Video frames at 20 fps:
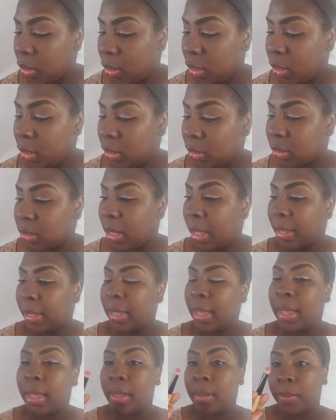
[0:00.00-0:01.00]
And it's
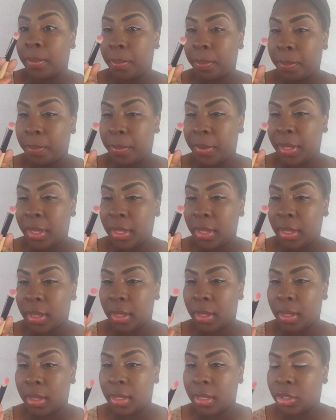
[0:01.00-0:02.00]
like a
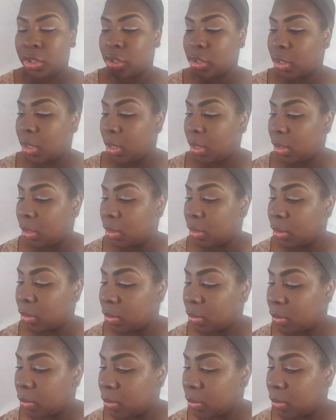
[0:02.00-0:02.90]
pinkish color,